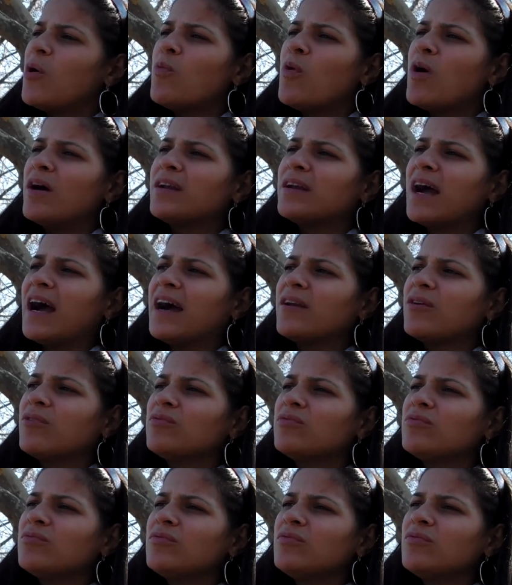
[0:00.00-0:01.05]
One, I
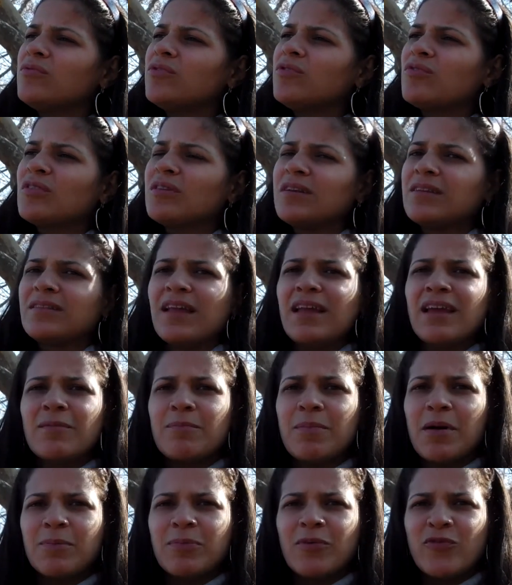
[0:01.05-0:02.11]
don't usually think
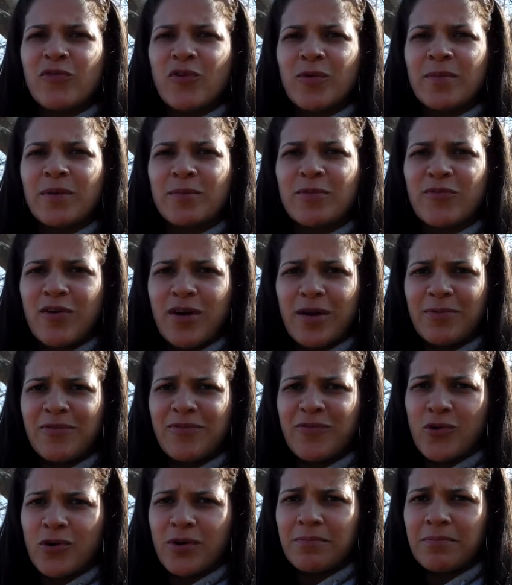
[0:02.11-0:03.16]
about performing before I
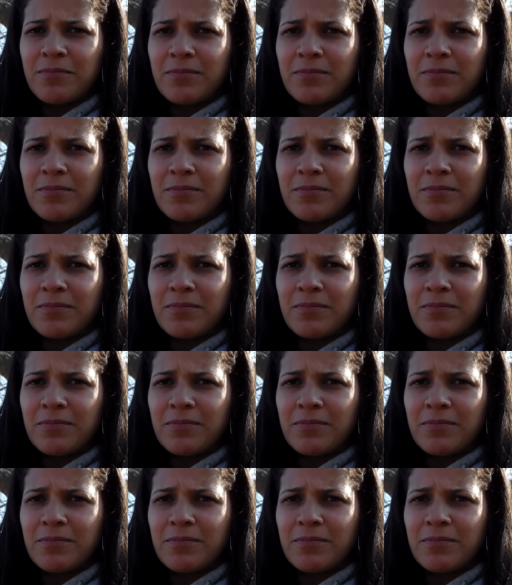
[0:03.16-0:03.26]
perform